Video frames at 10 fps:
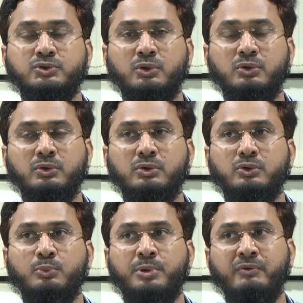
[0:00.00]
So
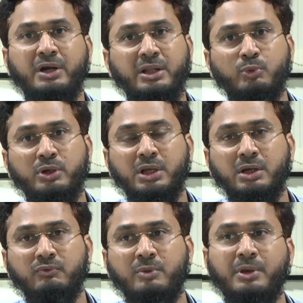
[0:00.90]
to prevent
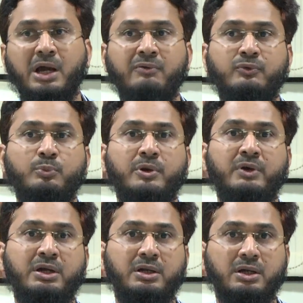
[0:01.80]
pneumonia, we may have to
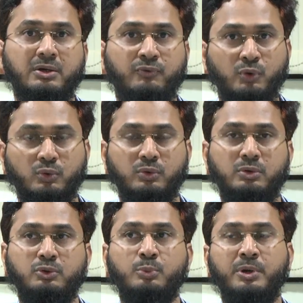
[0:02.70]
prevent flu.
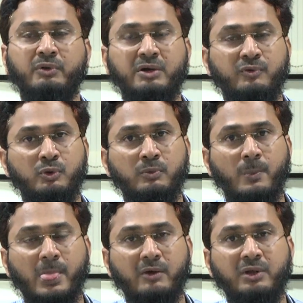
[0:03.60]
To prevent
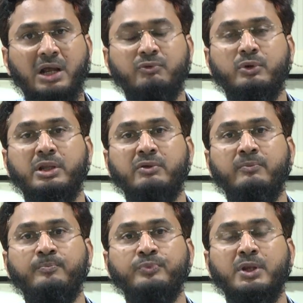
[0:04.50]
flu, we will have to
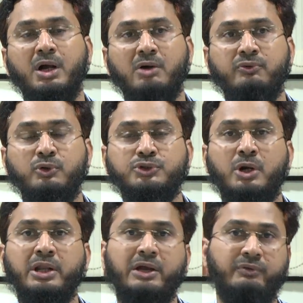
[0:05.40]
give a flu
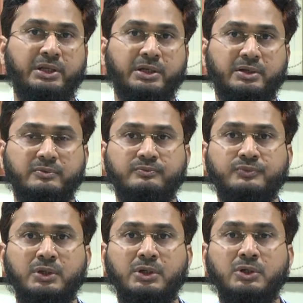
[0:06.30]
shot every year.
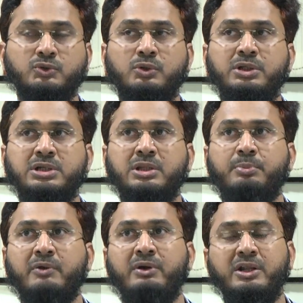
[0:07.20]
So these are the
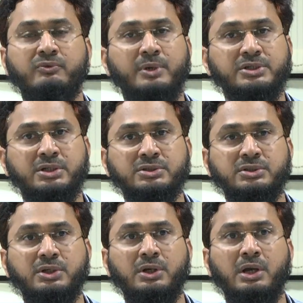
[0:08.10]
preventive
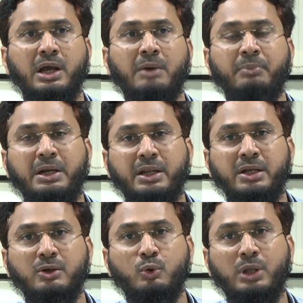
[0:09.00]
measures, and
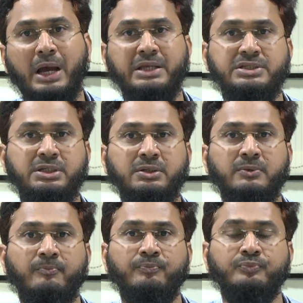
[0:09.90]
maintain good
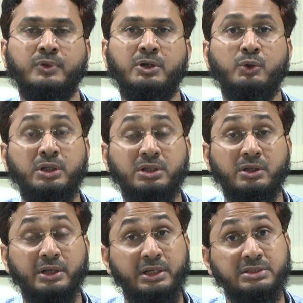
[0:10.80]
hygiene during
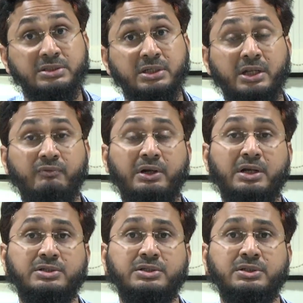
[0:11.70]
the rainy season and
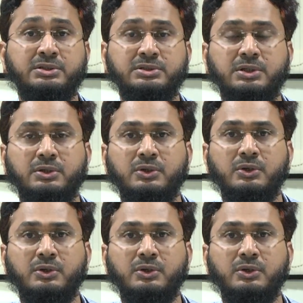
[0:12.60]
winter seasons,